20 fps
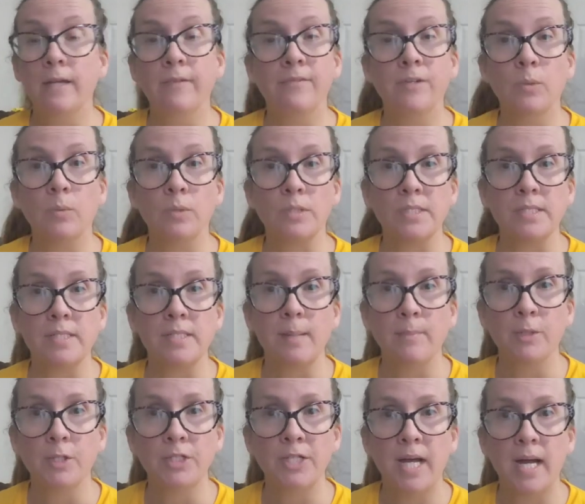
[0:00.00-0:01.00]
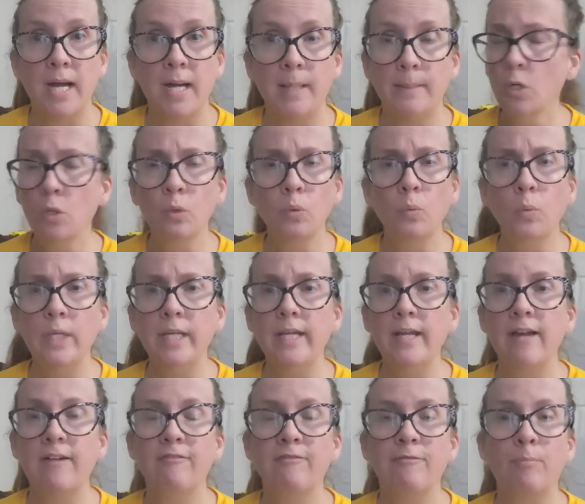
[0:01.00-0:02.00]
If it was summertime, we
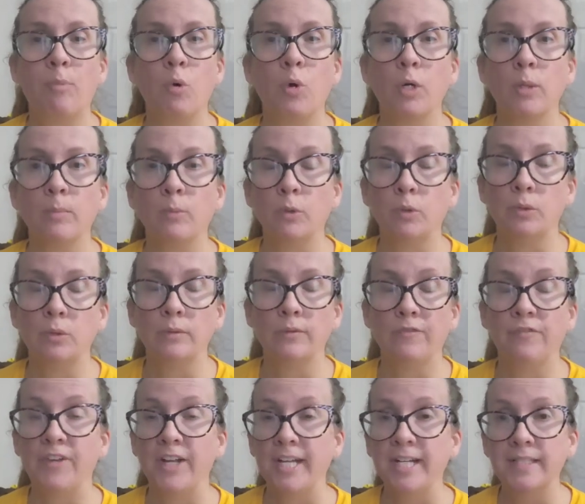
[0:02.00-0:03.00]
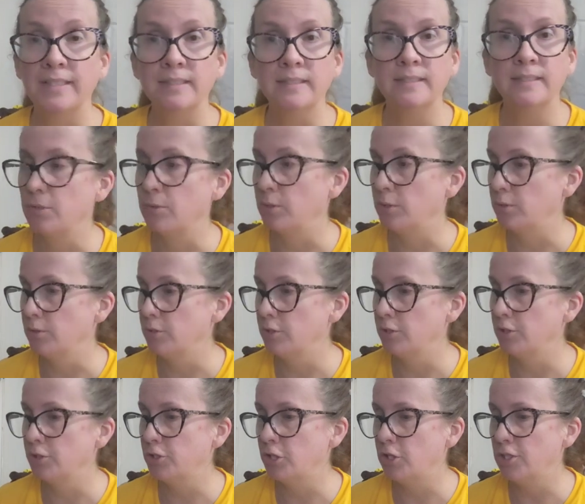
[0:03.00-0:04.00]
have portable fans. Those are
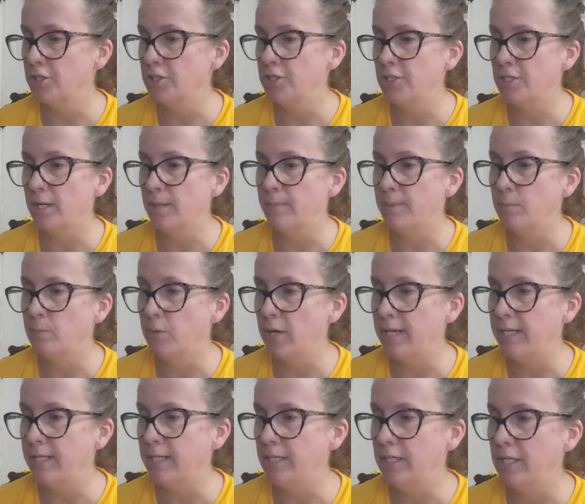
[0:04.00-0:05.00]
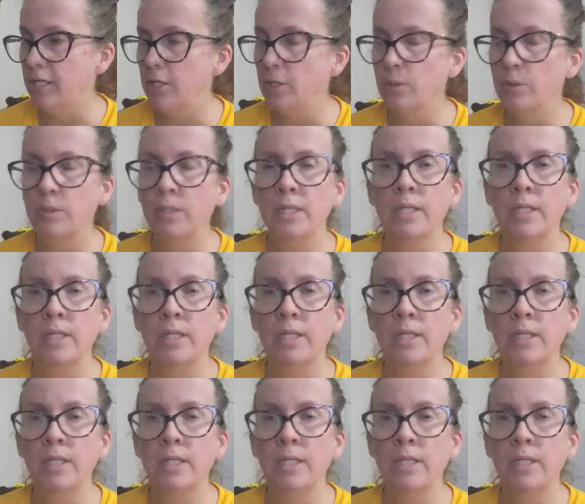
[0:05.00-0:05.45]
charged up and ready to go.